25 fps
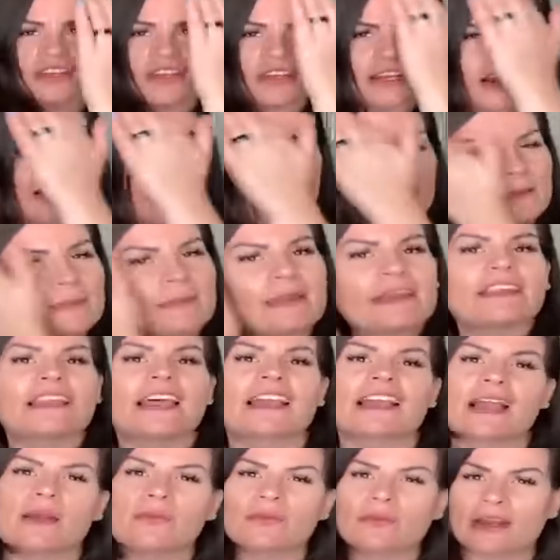You know what I mean?
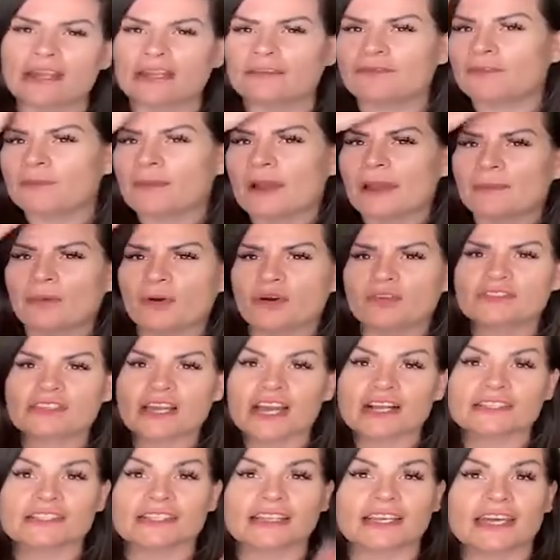Like I'm ready for my
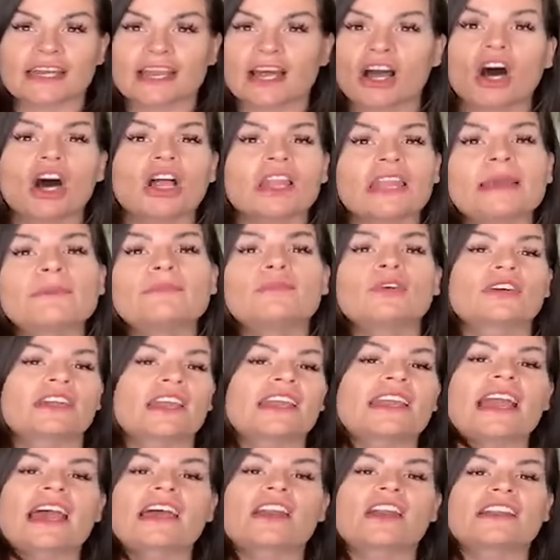Botox again. All I'm
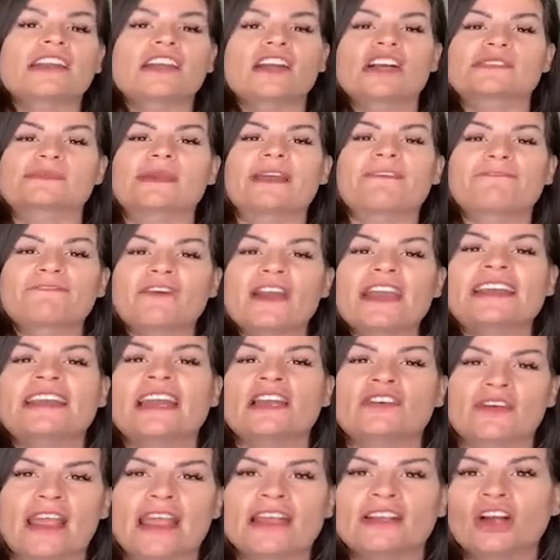looking at on here is my
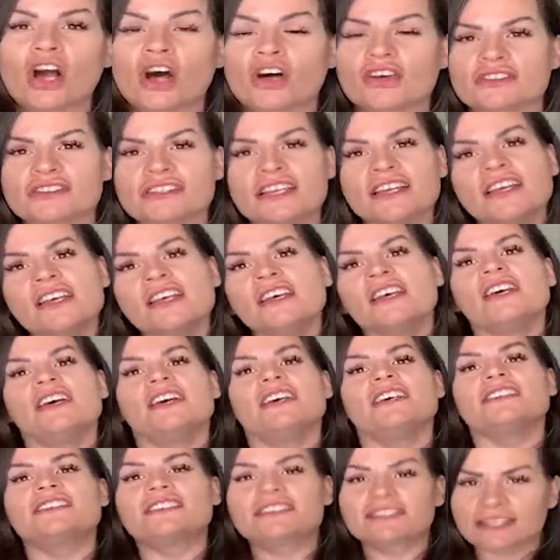freaking wrinkles.
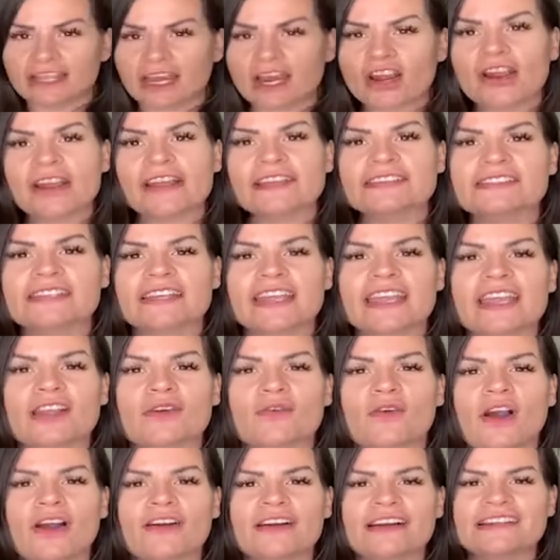Seriously,
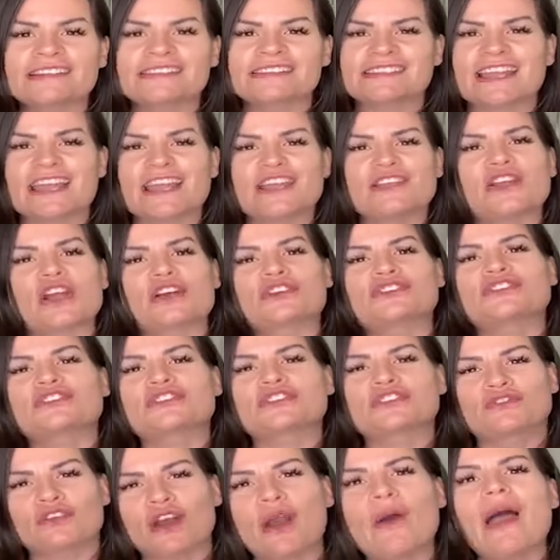quarantine, you're
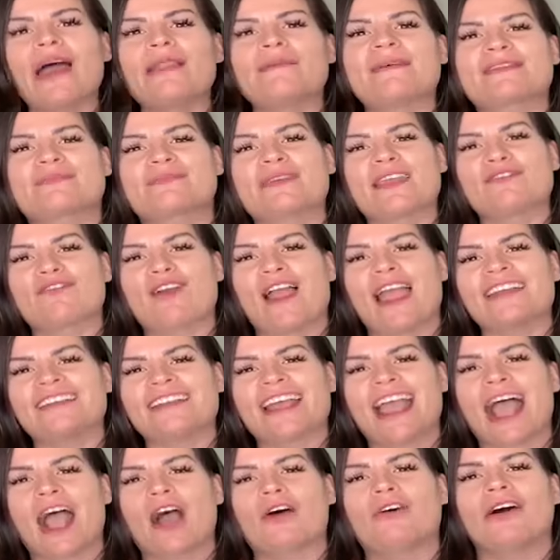screwing with me right
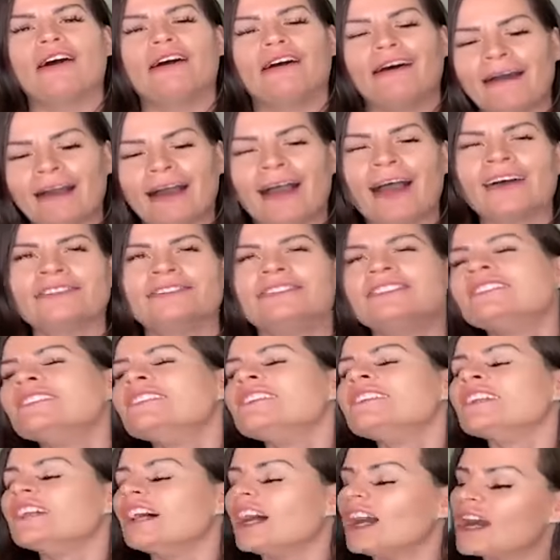now. Oh!
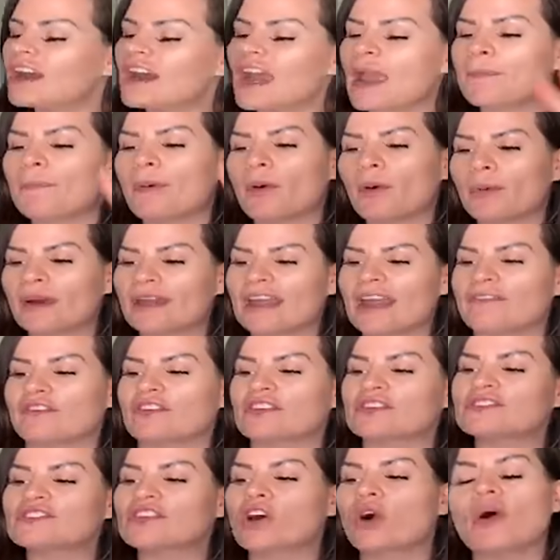All right, but
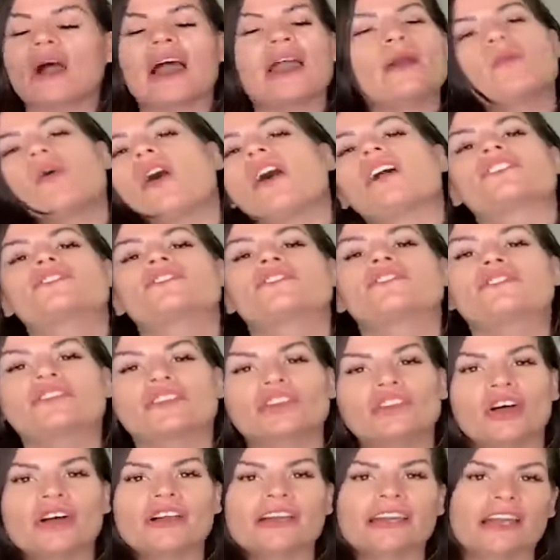whatever. So I want you to
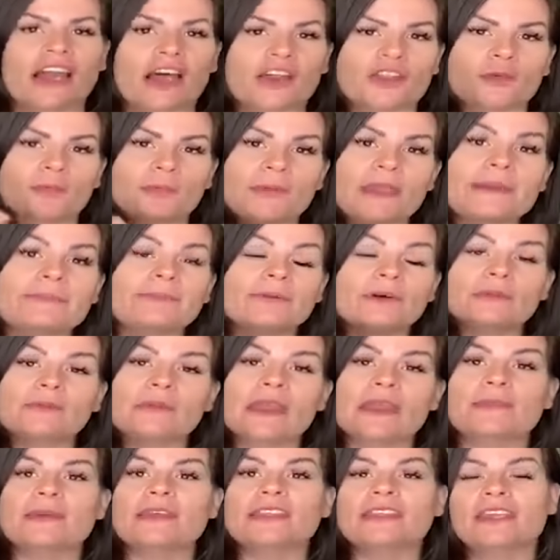look at other people and
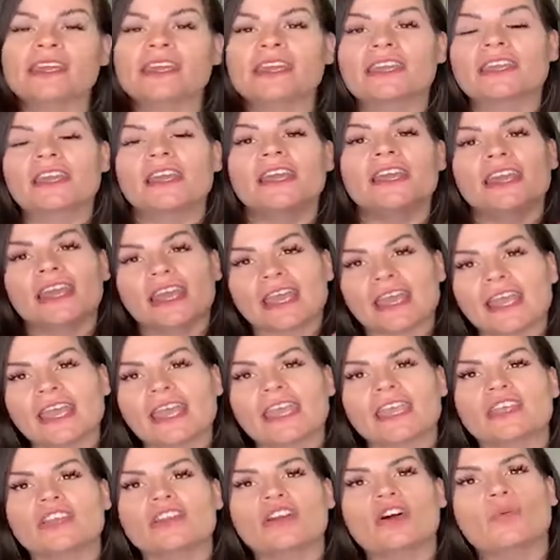maybe think,
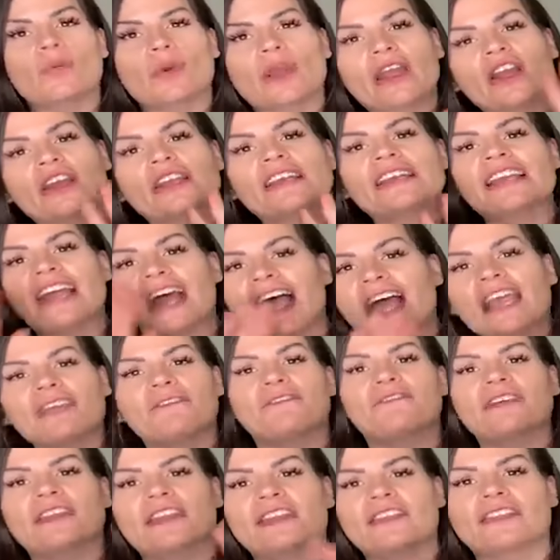hey, where can I
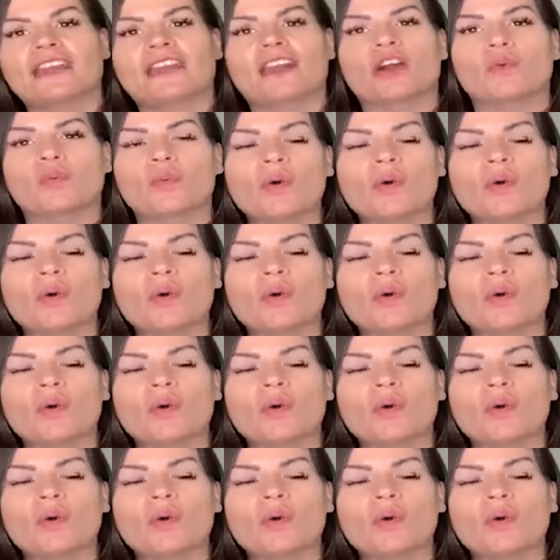fit in there?